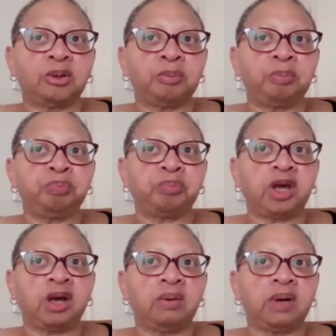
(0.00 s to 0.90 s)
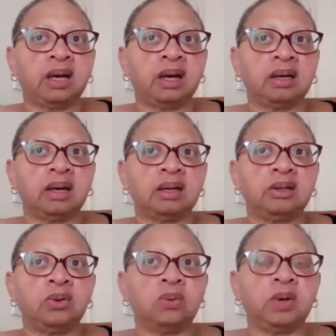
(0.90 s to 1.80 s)

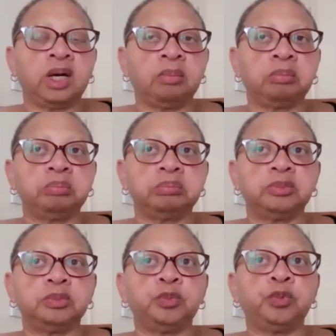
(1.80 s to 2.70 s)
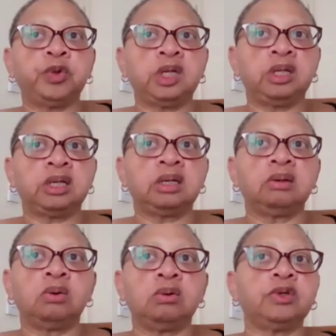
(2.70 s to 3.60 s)
I know I'm
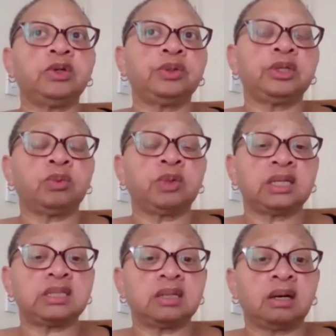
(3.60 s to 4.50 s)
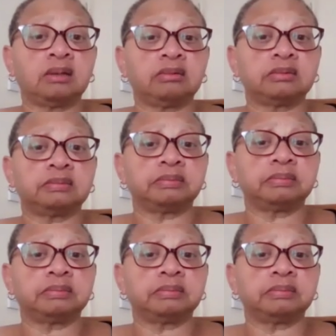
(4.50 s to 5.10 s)
really overloaded when I start